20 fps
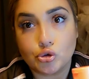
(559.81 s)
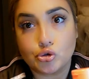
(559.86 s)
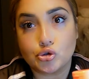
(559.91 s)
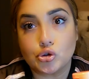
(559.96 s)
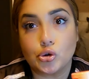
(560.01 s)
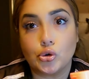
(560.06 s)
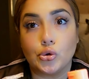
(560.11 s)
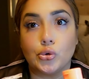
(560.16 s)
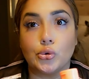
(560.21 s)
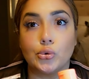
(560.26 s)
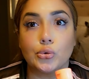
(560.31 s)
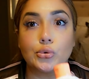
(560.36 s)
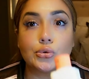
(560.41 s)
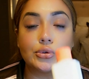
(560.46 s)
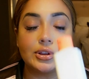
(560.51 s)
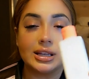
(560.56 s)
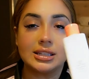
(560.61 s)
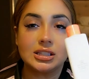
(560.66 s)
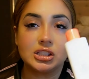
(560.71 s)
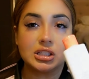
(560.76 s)
So
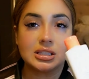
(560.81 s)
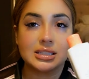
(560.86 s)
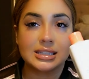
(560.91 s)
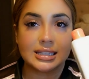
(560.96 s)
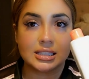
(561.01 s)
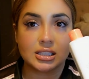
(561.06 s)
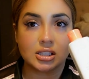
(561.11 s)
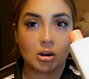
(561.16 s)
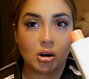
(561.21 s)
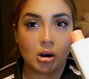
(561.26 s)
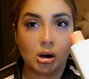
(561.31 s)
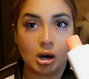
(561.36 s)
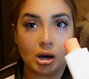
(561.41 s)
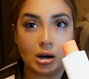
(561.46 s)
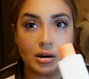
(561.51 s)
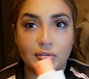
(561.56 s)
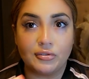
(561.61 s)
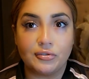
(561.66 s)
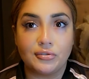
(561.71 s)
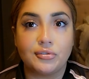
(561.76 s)
this just gets
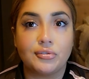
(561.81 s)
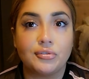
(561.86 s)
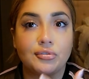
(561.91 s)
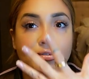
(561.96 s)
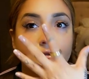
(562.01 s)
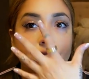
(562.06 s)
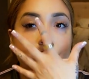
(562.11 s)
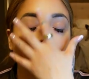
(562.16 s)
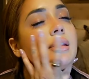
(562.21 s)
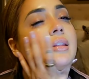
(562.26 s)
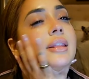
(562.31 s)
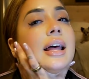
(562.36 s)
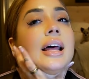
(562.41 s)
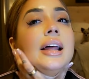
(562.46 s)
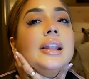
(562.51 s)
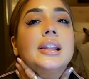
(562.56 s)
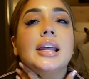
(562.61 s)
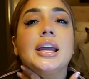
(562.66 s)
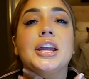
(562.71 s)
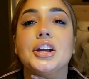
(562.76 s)
off
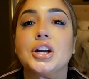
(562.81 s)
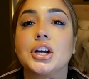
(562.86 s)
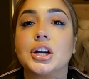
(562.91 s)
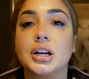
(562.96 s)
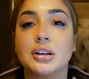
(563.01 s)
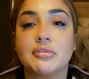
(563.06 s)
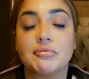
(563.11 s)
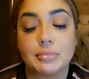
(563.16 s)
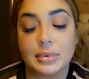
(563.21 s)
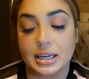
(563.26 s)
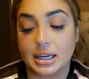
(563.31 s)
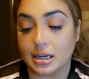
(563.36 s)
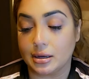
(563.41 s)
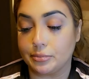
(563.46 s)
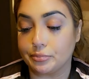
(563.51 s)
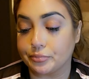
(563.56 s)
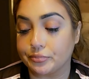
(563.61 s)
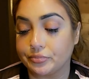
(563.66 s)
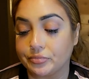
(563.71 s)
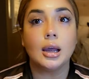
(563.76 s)
that layer of makeup.
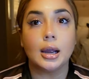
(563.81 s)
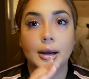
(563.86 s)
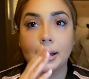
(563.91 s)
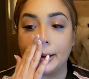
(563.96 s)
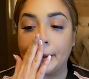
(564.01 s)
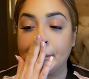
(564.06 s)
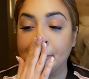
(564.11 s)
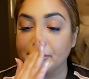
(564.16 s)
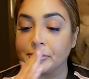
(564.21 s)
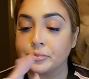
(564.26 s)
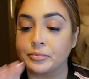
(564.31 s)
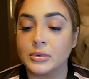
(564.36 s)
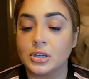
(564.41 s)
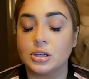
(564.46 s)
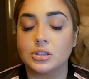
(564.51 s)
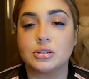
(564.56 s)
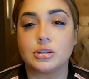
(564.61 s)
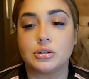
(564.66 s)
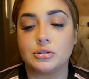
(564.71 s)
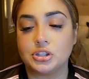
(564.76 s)
All right,
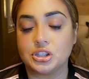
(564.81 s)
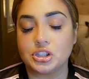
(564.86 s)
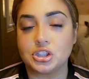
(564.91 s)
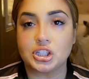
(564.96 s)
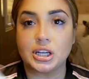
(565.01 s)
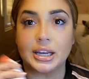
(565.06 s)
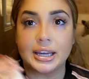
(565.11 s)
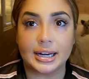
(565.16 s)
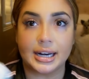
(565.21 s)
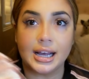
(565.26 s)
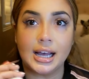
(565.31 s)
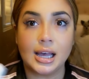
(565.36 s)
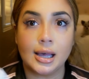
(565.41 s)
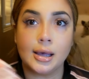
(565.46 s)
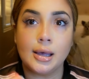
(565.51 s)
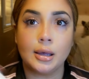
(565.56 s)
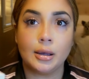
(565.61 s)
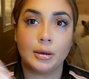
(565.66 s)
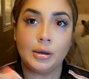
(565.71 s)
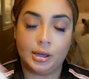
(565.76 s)
so just shake it
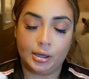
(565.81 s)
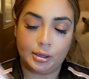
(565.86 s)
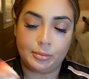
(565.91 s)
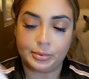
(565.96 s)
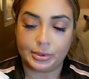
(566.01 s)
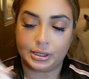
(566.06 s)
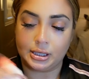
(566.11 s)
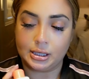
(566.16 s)
up.